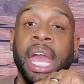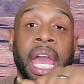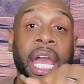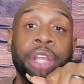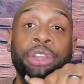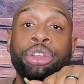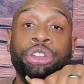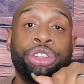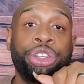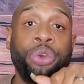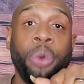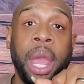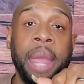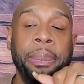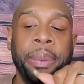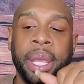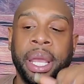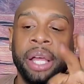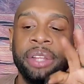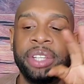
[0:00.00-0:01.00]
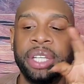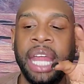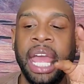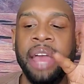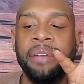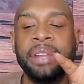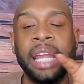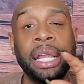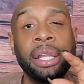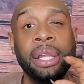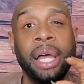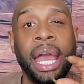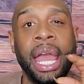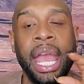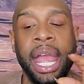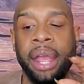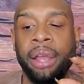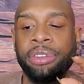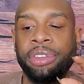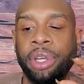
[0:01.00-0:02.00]
and you scrape it because it have like little
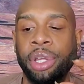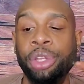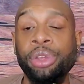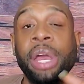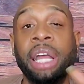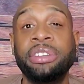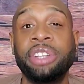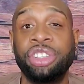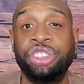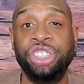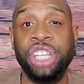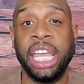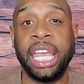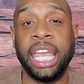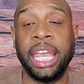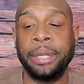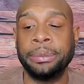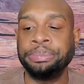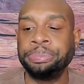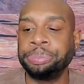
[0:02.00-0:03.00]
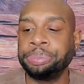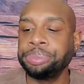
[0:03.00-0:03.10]
hairs on it. You got to check it.